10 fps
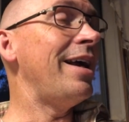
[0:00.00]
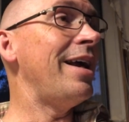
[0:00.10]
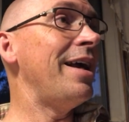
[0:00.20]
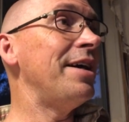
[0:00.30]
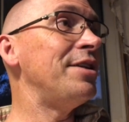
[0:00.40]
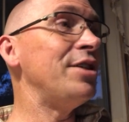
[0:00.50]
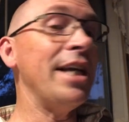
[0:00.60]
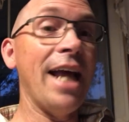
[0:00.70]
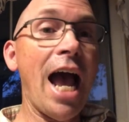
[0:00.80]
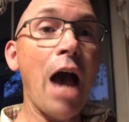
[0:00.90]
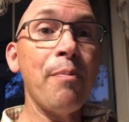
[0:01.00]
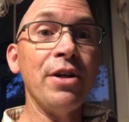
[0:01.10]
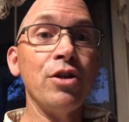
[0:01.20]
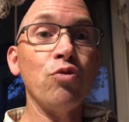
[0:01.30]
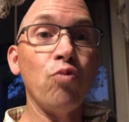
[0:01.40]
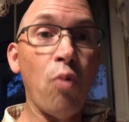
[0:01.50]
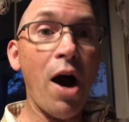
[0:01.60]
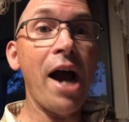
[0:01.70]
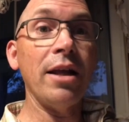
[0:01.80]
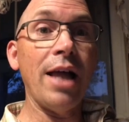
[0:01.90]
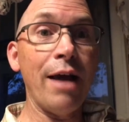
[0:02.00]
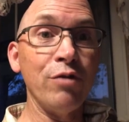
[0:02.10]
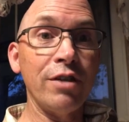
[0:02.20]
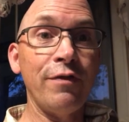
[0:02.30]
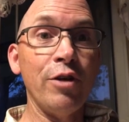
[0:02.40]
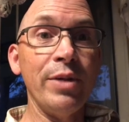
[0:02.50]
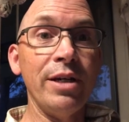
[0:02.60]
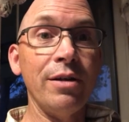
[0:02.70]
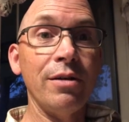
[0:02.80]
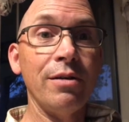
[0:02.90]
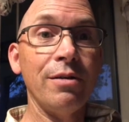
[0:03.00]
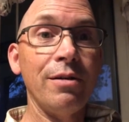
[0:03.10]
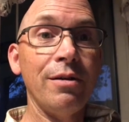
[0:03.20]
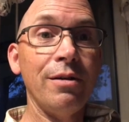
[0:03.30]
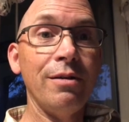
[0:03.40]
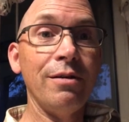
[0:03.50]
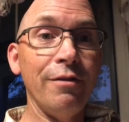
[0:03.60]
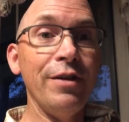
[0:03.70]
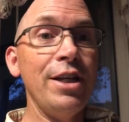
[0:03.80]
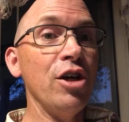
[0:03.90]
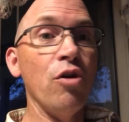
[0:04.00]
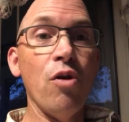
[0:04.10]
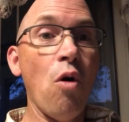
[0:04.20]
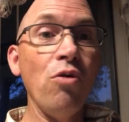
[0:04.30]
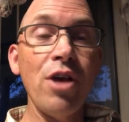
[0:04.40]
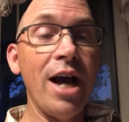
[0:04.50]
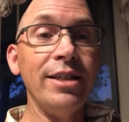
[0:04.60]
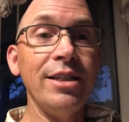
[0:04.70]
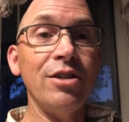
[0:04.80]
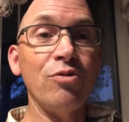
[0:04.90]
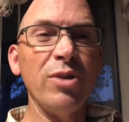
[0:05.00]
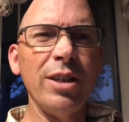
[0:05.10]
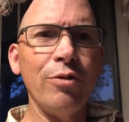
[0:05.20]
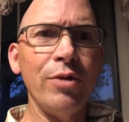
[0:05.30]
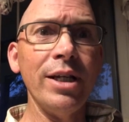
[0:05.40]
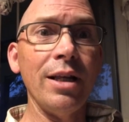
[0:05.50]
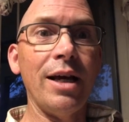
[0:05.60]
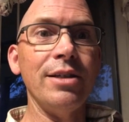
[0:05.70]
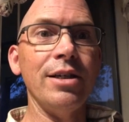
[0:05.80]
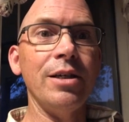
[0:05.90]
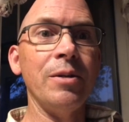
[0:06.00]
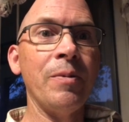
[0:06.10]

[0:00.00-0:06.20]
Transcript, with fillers: And it happened while I was filming the video. Only I didn't really realize it